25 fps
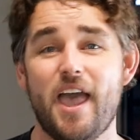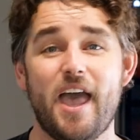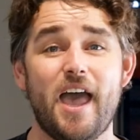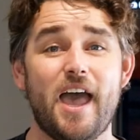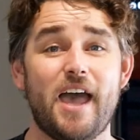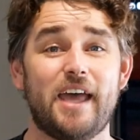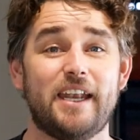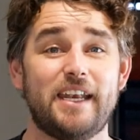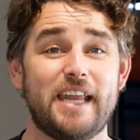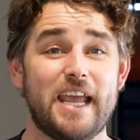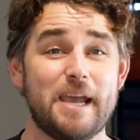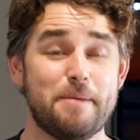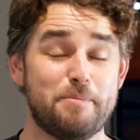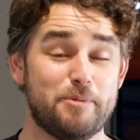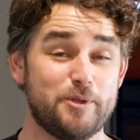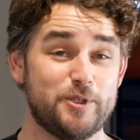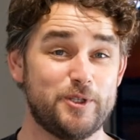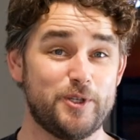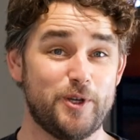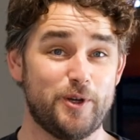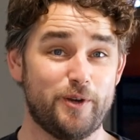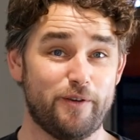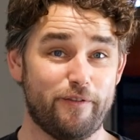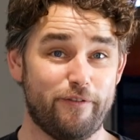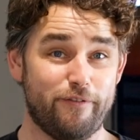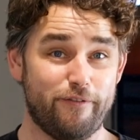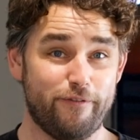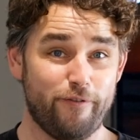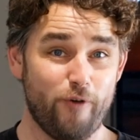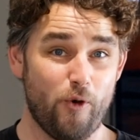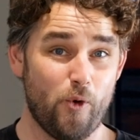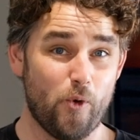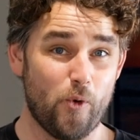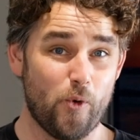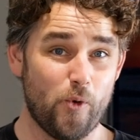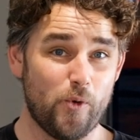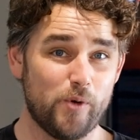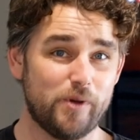And episode
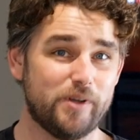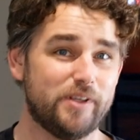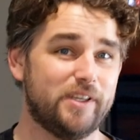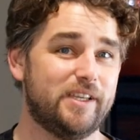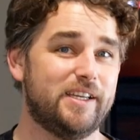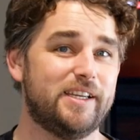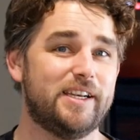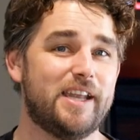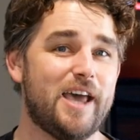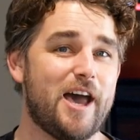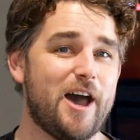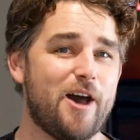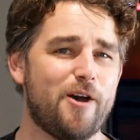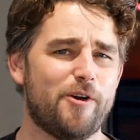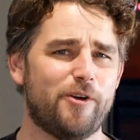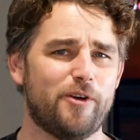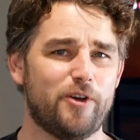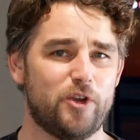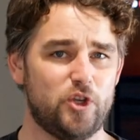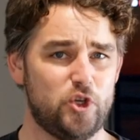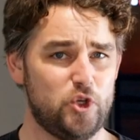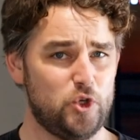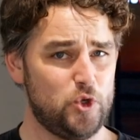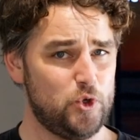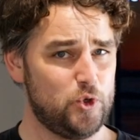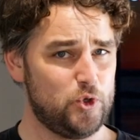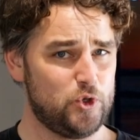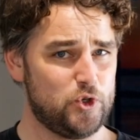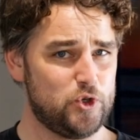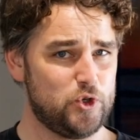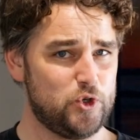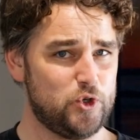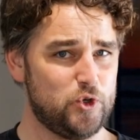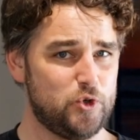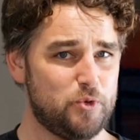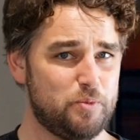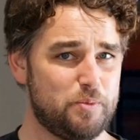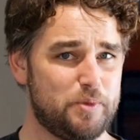4 in our
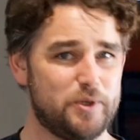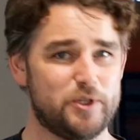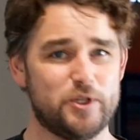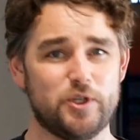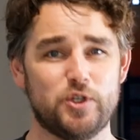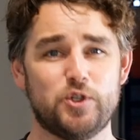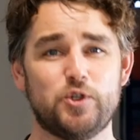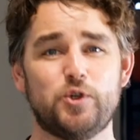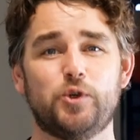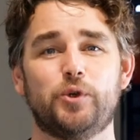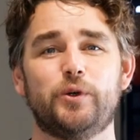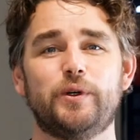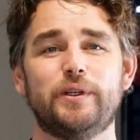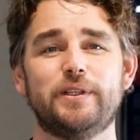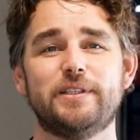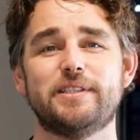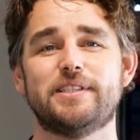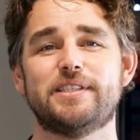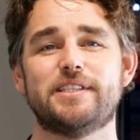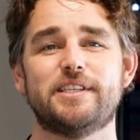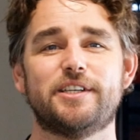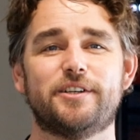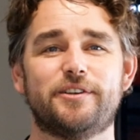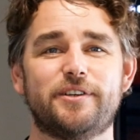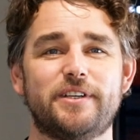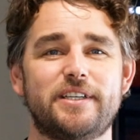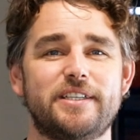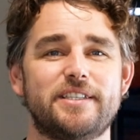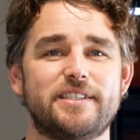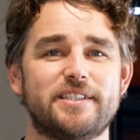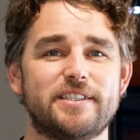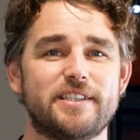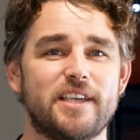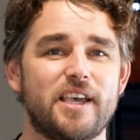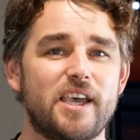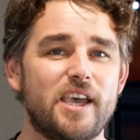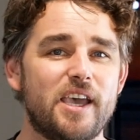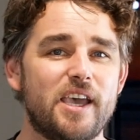YouTube tutorial series